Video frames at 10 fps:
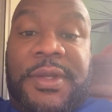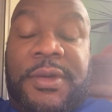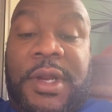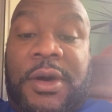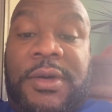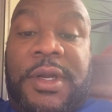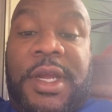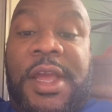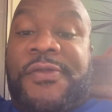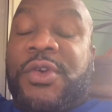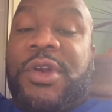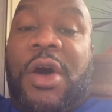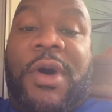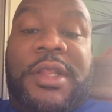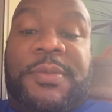You know, if you
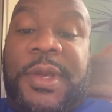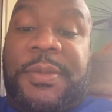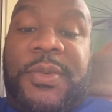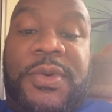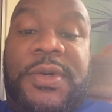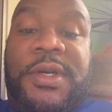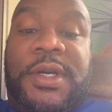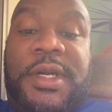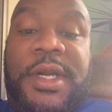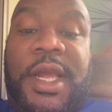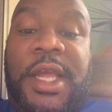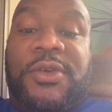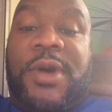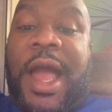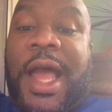know other people
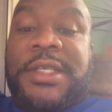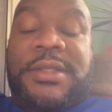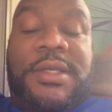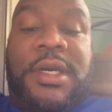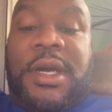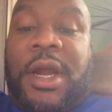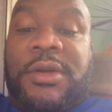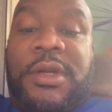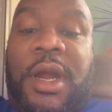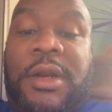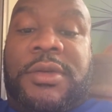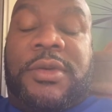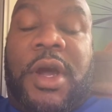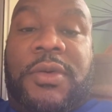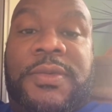and you guys are
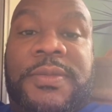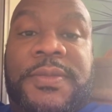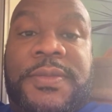you know,